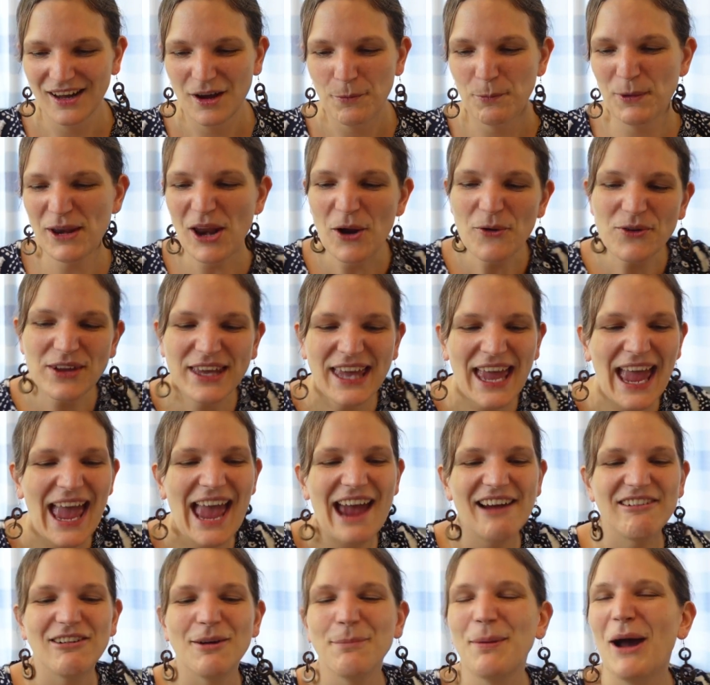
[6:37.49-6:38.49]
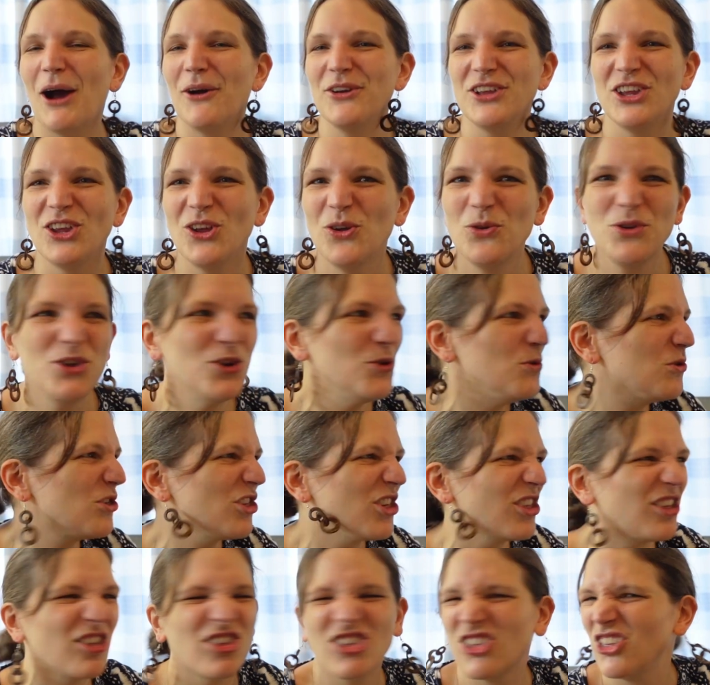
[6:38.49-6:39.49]
We don't care about you. You
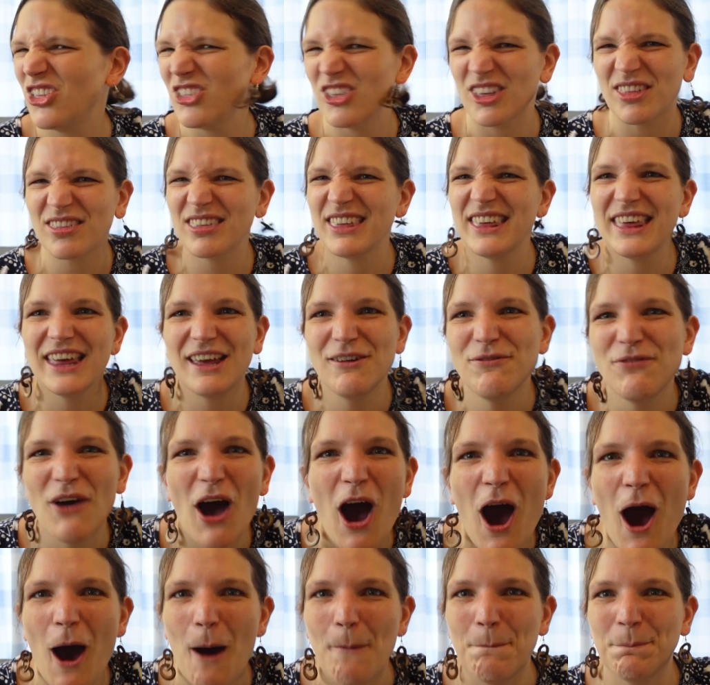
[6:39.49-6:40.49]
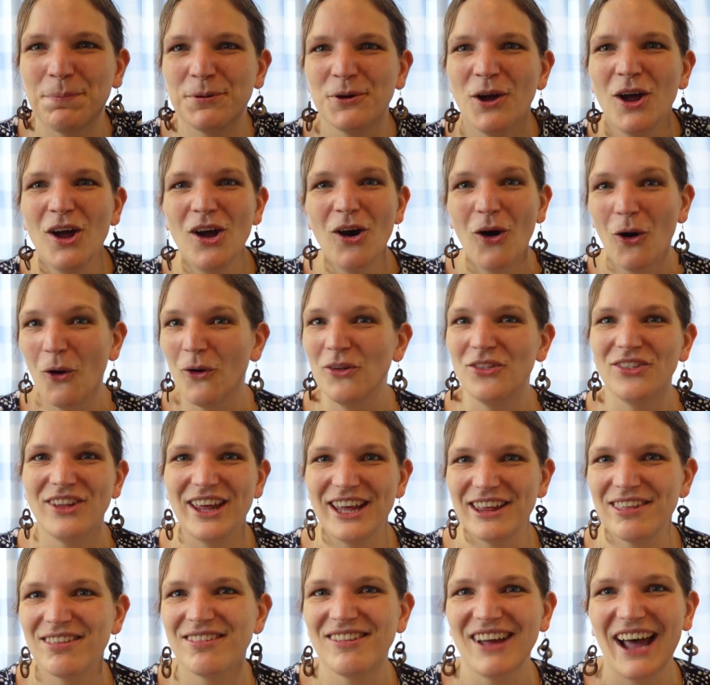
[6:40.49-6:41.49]
should just give up on
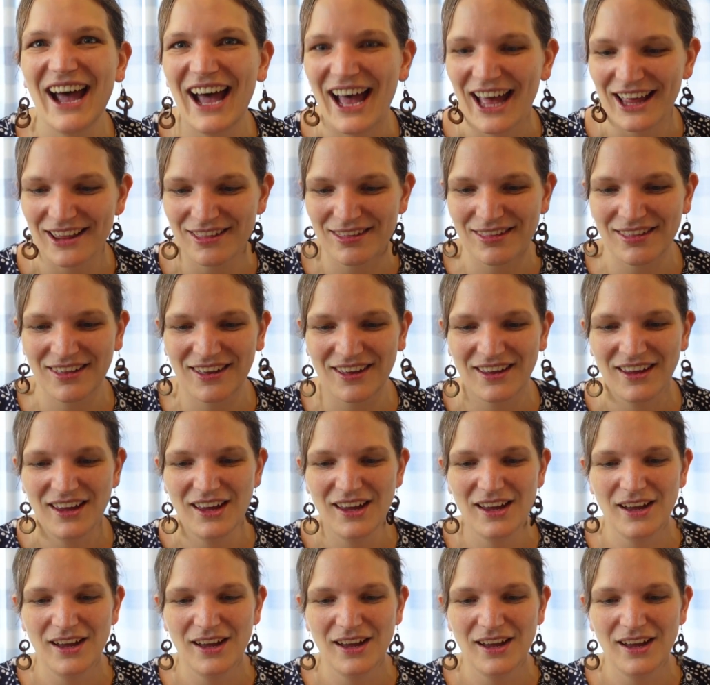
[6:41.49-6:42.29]
this task.